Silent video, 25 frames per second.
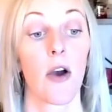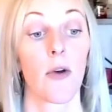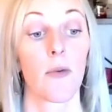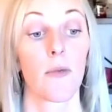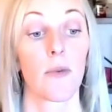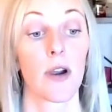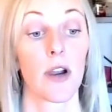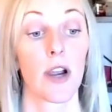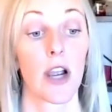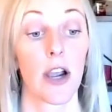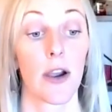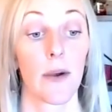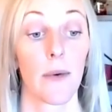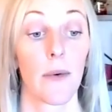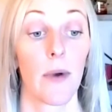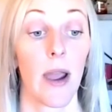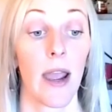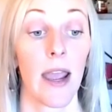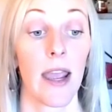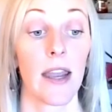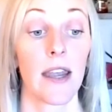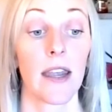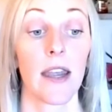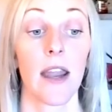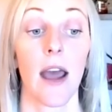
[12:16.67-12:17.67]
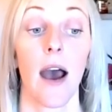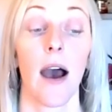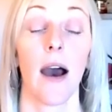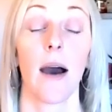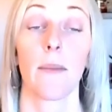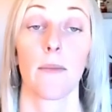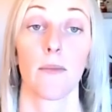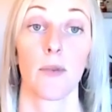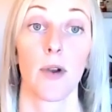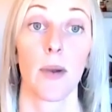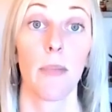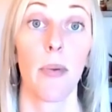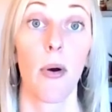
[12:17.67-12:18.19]

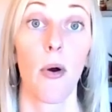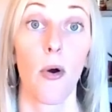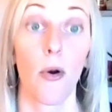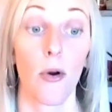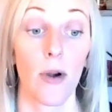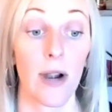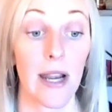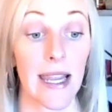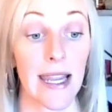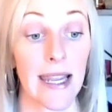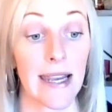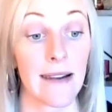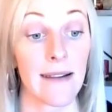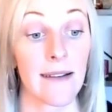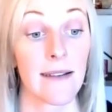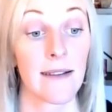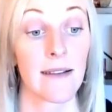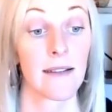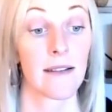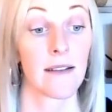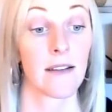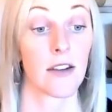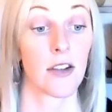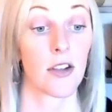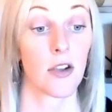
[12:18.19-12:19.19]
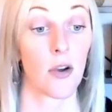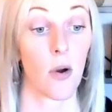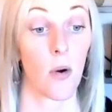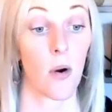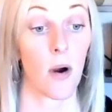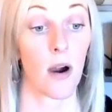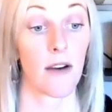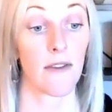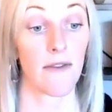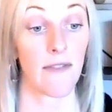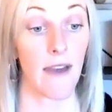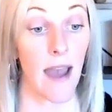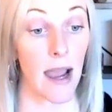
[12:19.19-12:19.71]
reporting
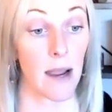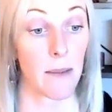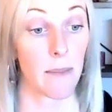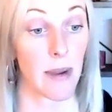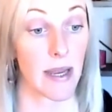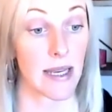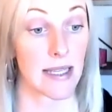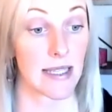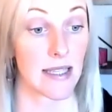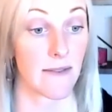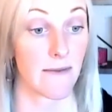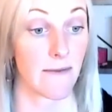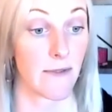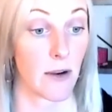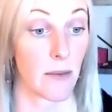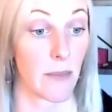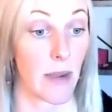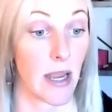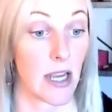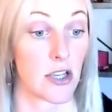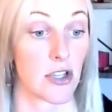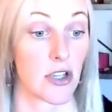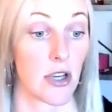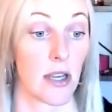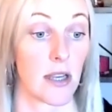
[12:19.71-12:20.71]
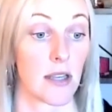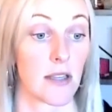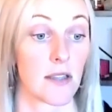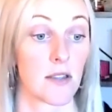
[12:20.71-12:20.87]
your fact-based information.